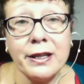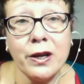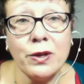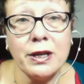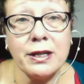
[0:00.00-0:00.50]

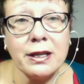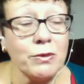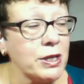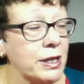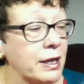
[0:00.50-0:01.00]
know this, and I'm
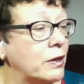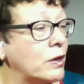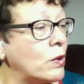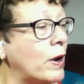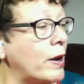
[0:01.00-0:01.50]
just going to
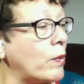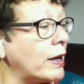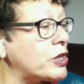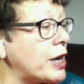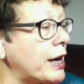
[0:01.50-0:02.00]
look away while I
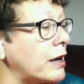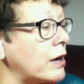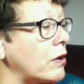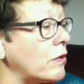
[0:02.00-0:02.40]
check